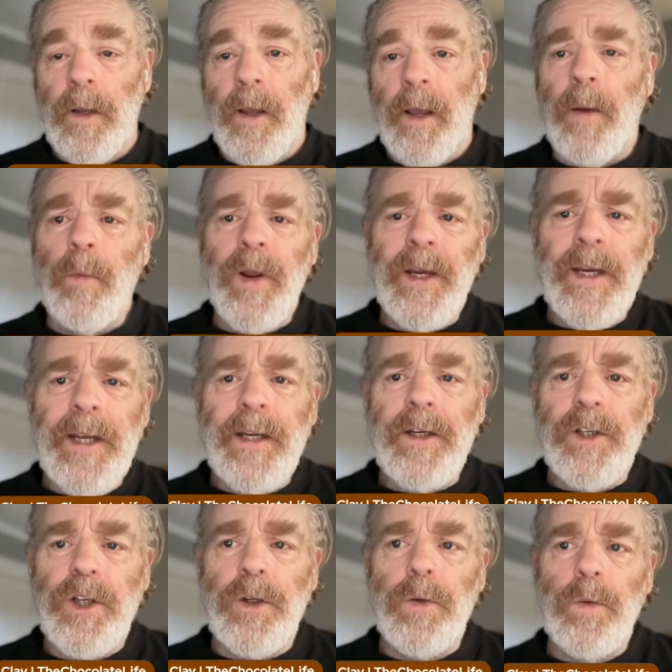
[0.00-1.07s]
And we need
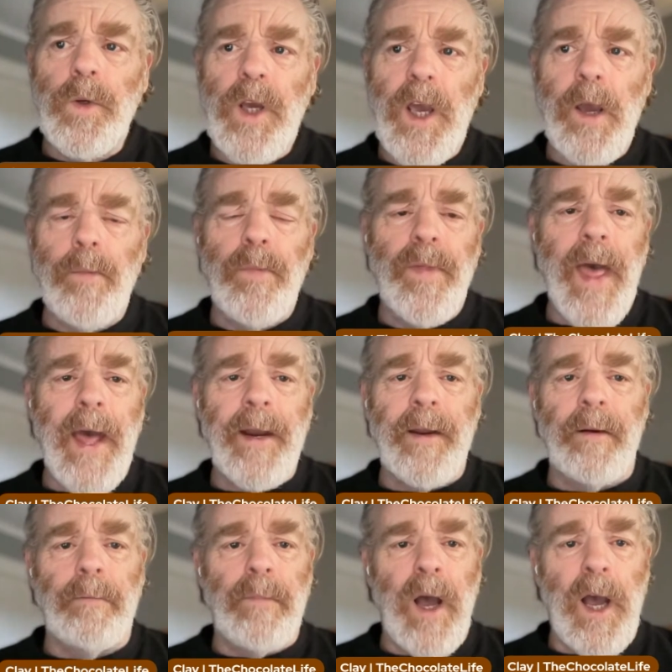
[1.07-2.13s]
to keep that
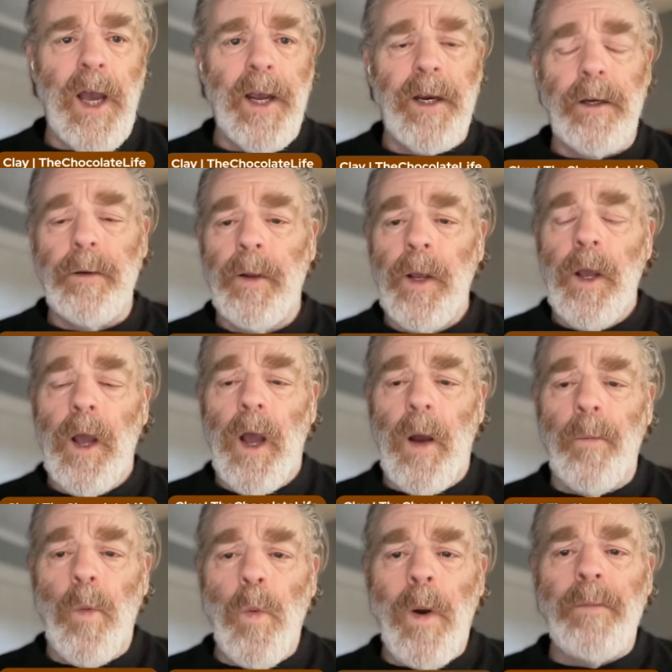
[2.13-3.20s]
in mind
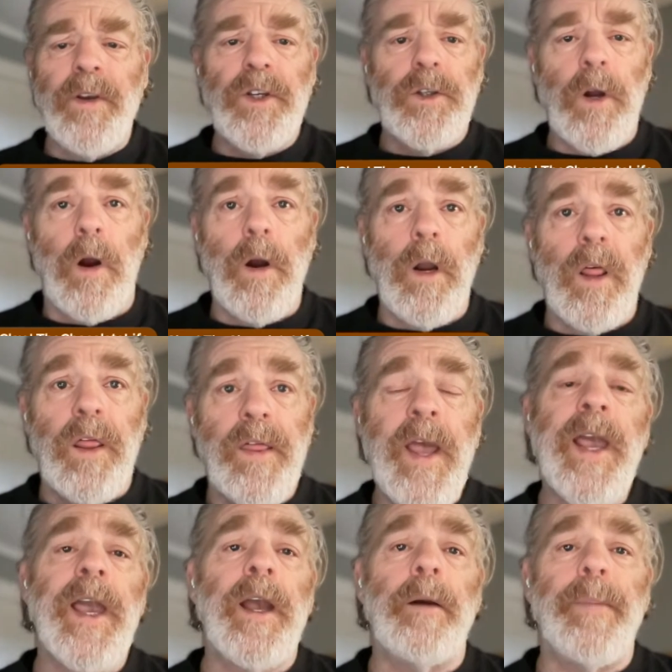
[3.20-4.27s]
when we start
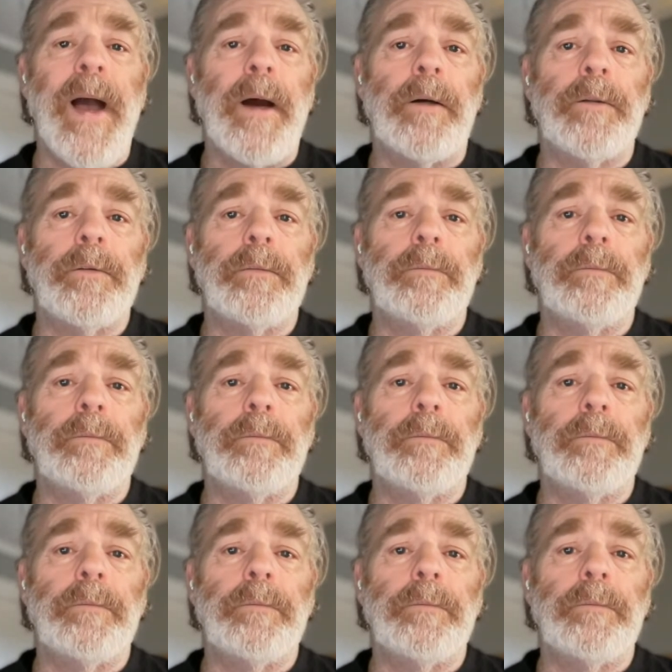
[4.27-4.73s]
thinking about